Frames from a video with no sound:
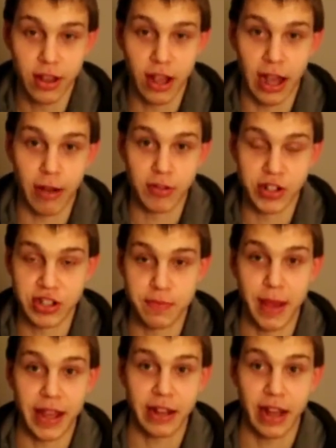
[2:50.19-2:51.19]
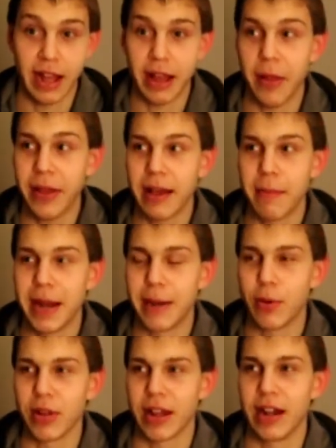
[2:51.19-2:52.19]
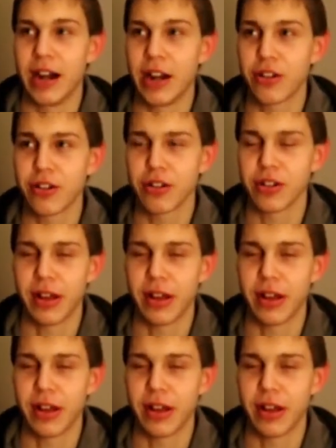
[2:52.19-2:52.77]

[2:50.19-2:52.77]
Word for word: I would just make, I think I made about like 100,